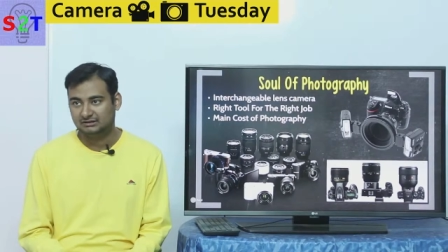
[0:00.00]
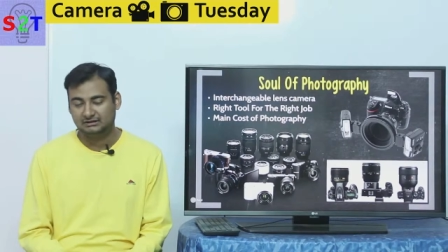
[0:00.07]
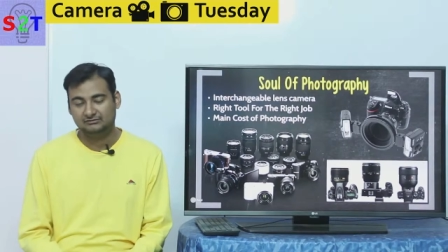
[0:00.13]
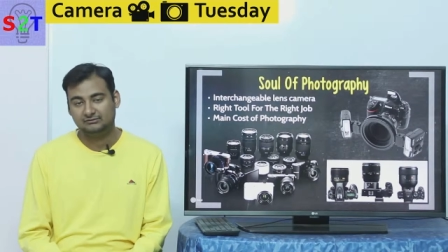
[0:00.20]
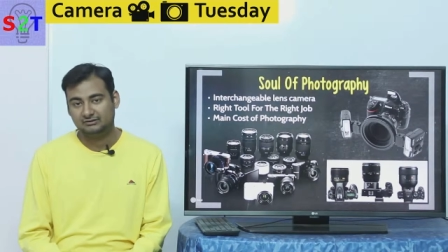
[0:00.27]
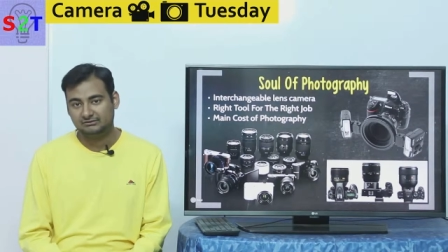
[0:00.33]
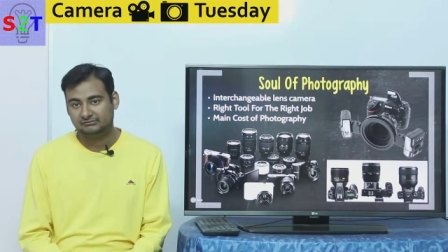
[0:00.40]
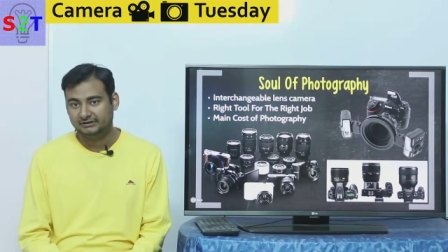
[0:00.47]

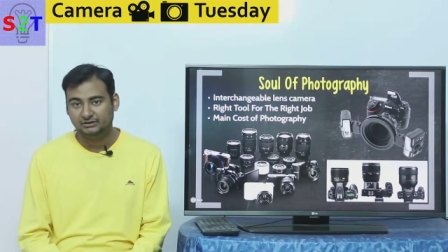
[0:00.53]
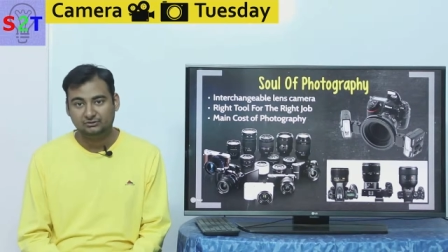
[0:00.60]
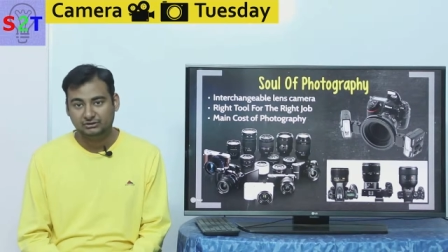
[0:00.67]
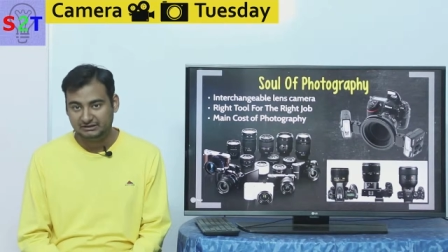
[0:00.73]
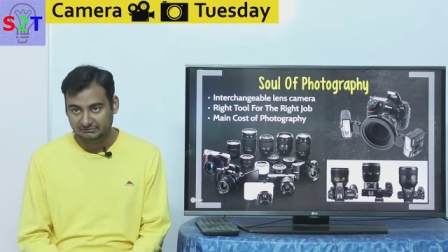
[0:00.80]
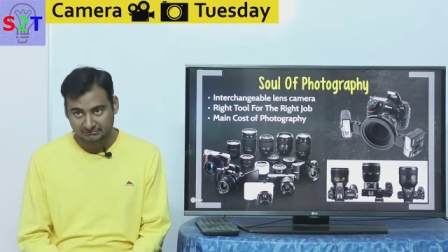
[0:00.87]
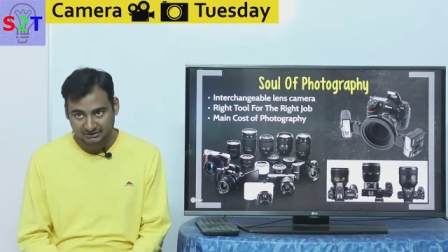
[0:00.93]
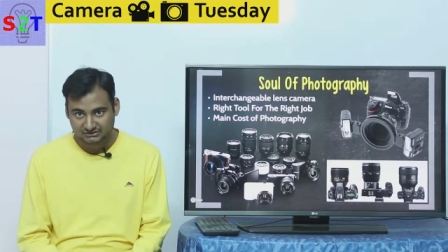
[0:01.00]
give a very
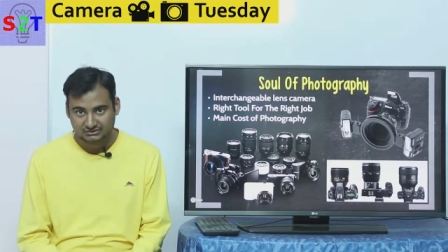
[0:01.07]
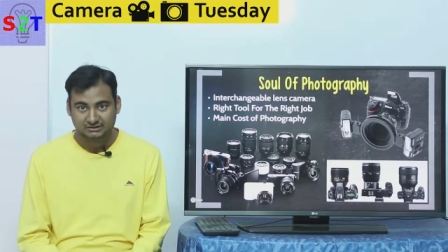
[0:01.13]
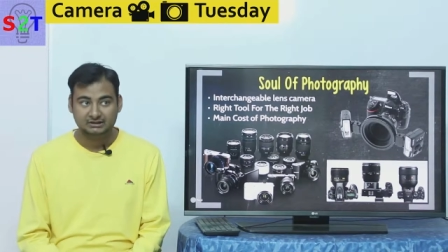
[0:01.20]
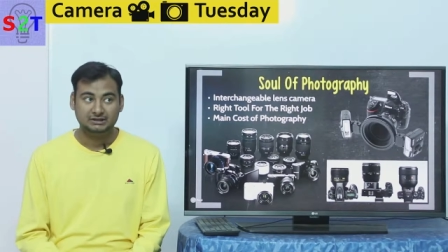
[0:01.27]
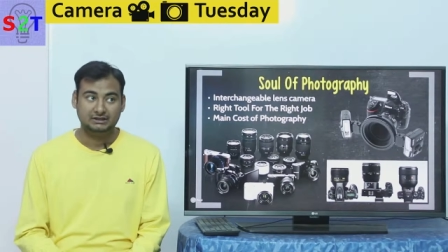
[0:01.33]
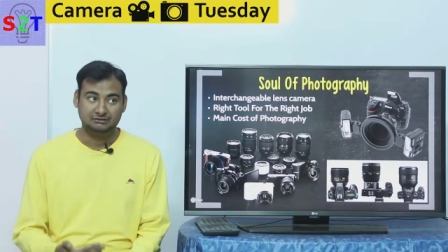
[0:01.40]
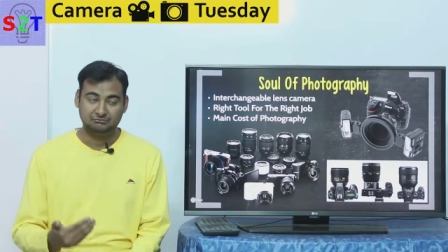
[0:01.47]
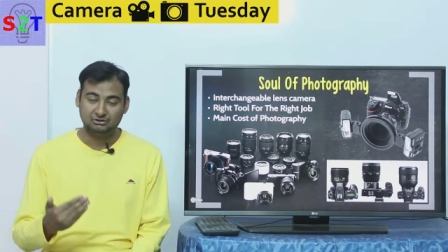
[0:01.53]
good image
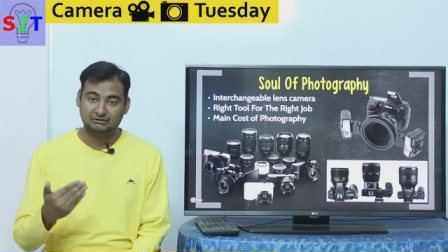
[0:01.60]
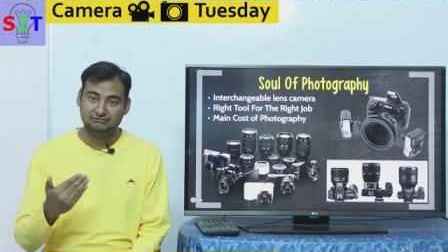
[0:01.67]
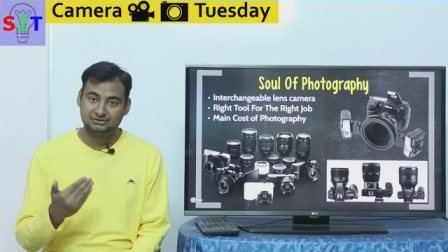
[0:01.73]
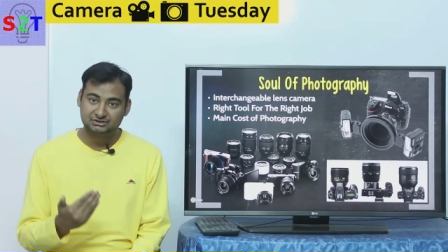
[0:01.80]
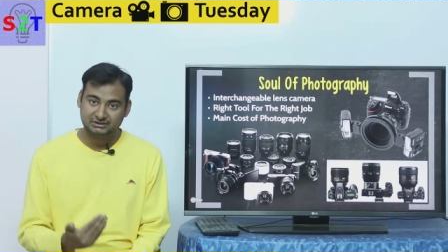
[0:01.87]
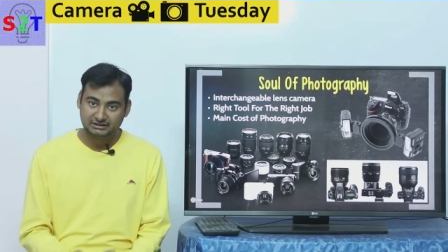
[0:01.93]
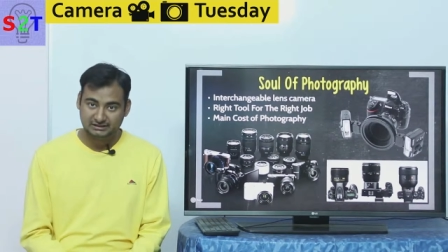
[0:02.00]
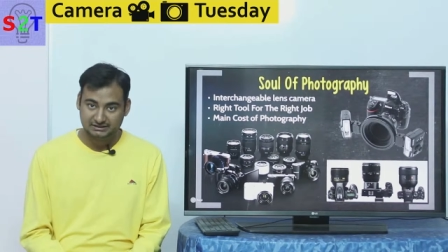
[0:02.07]
if you have a
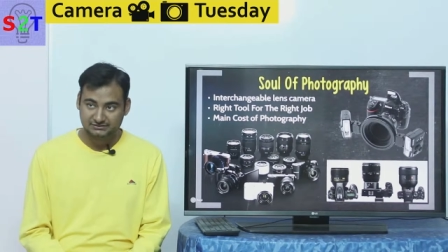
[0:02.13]
shitty